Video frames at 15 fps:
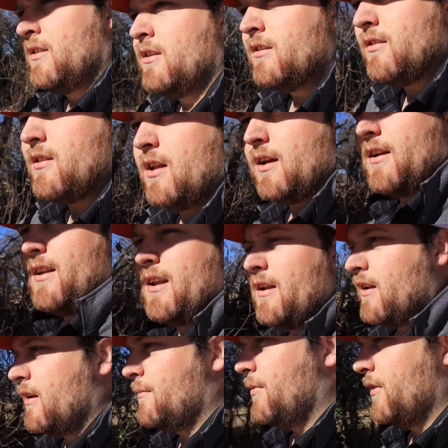Looked like it ended
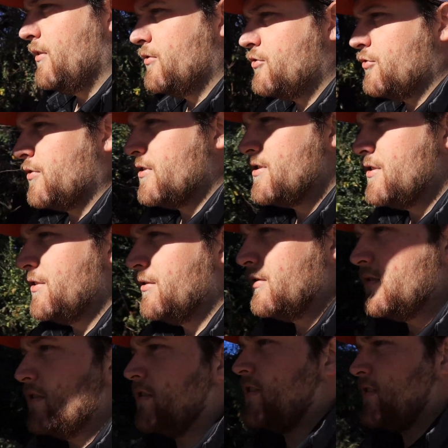up a little short too,
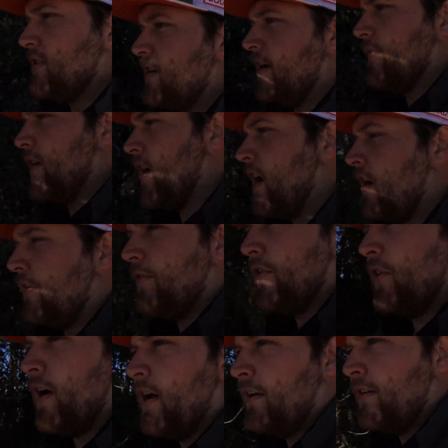because it never got off the
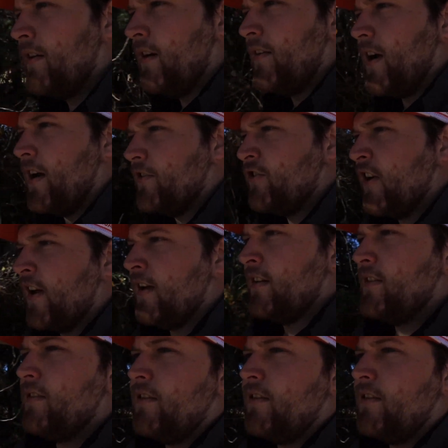ground, never had a chance.